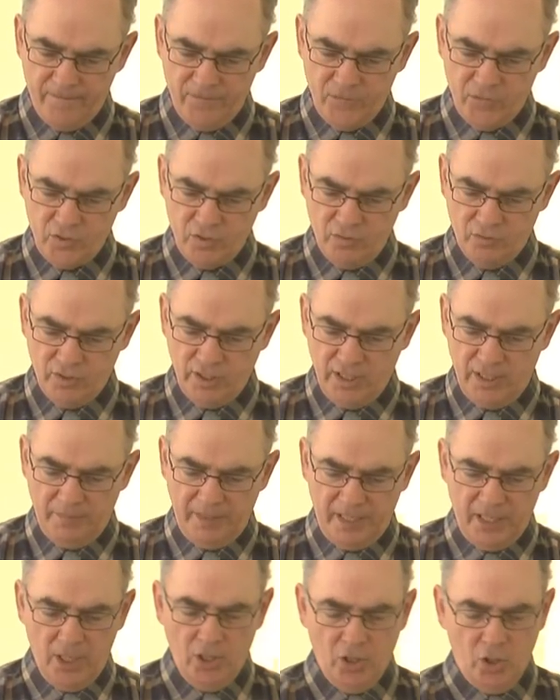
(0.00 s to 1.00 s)
So tell
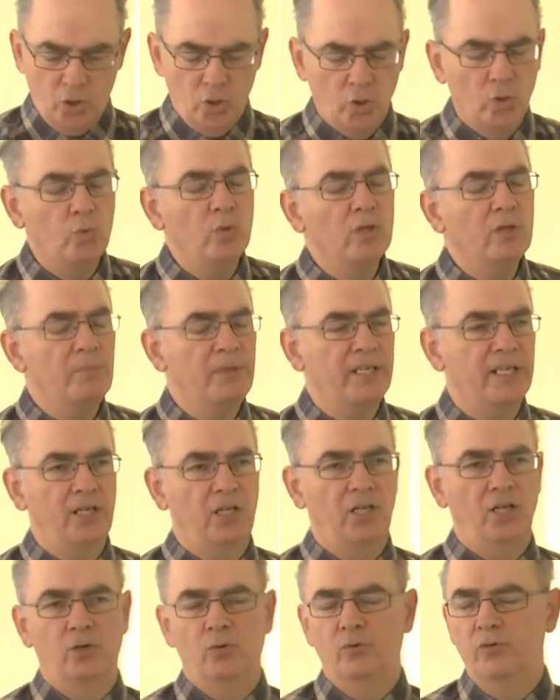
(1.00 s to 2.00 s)
me, who will be
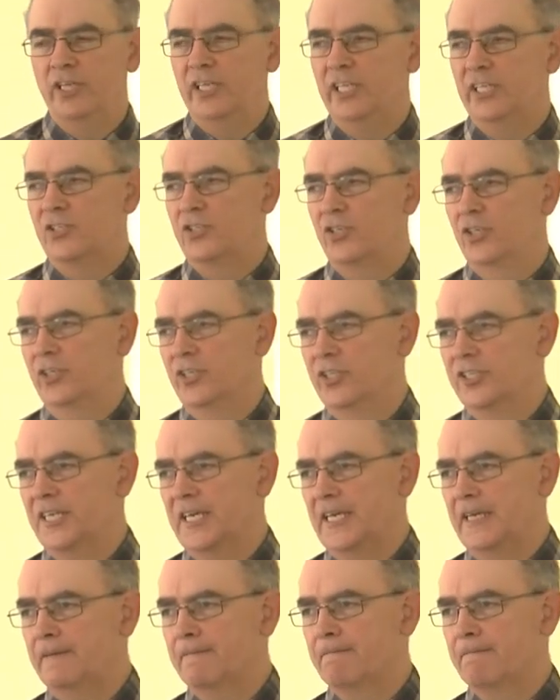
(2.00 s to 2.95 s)
alone in eternity?